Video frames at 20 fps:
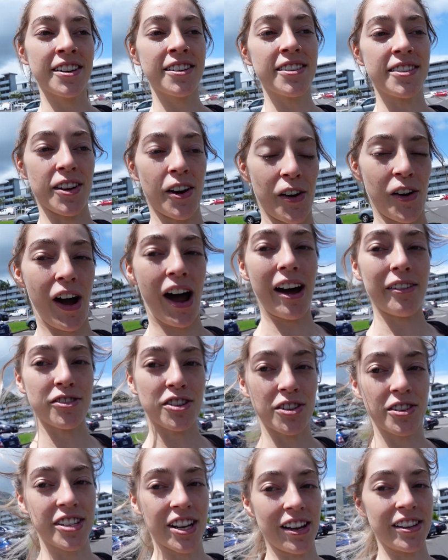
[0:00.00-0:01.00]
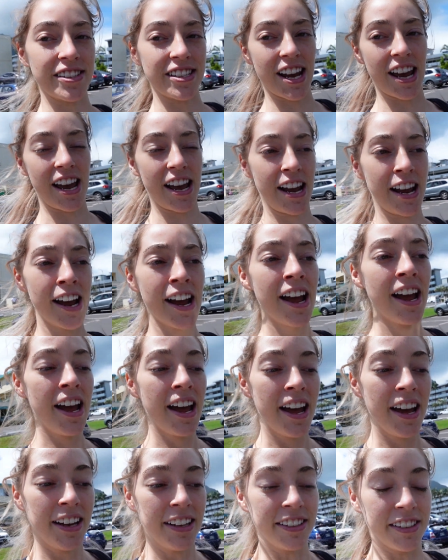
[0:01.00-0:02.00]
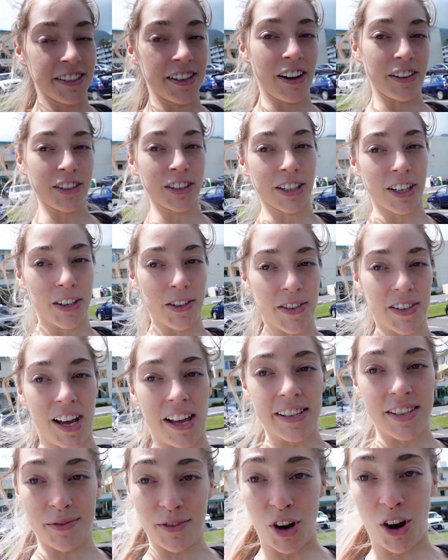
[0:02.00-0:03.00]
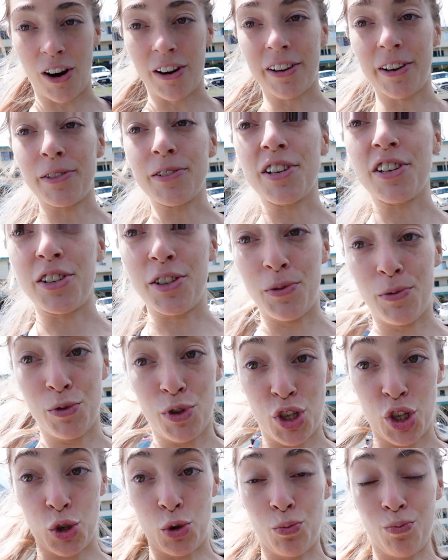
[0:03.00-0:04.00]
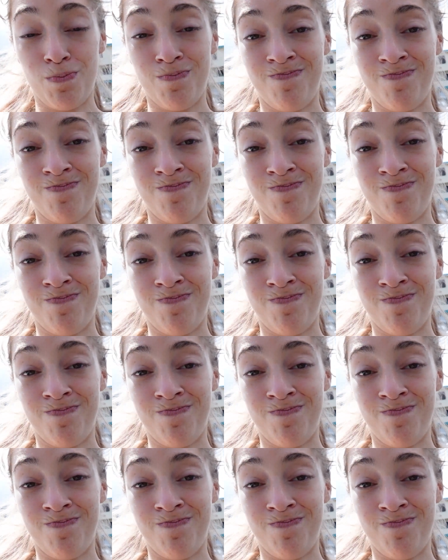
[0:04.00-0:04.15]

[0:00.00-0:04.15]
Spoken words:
So after delt day, you know your girl's got some cardio to do too.